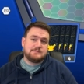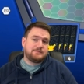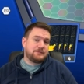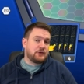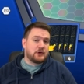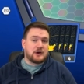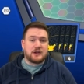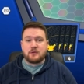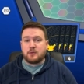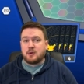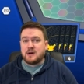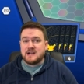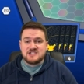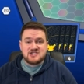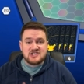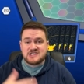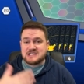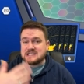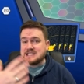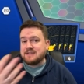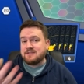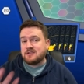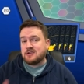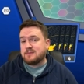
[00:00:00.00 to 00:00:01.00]
Or otherwise,
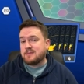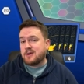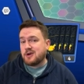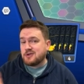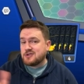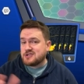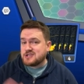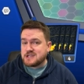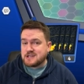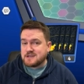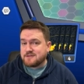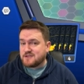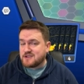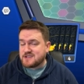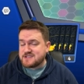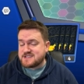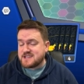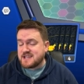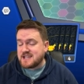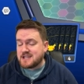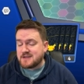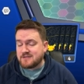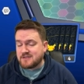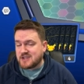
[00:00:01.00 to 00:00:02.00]
just leave an emoji for the
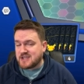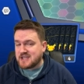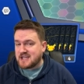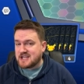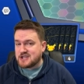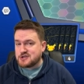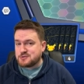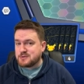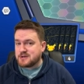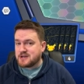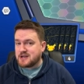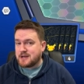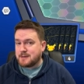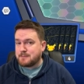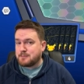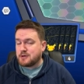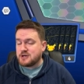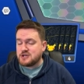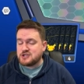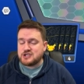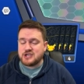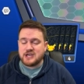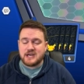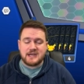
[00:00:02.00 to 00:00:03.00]
sake of engagement. I
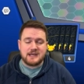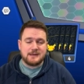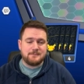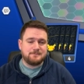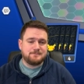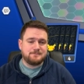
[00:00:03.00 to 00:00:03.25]
appreciate it.